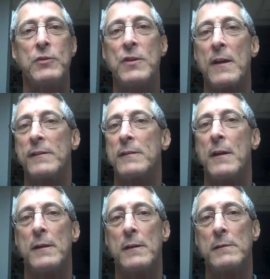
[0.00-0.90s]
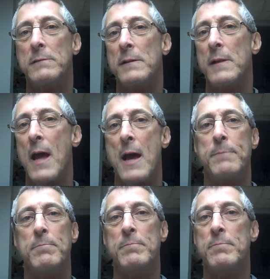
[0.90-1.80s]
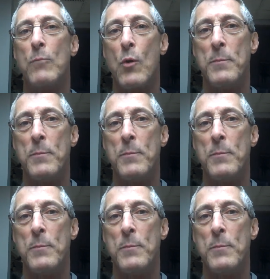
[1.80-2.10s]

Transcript: just a lot more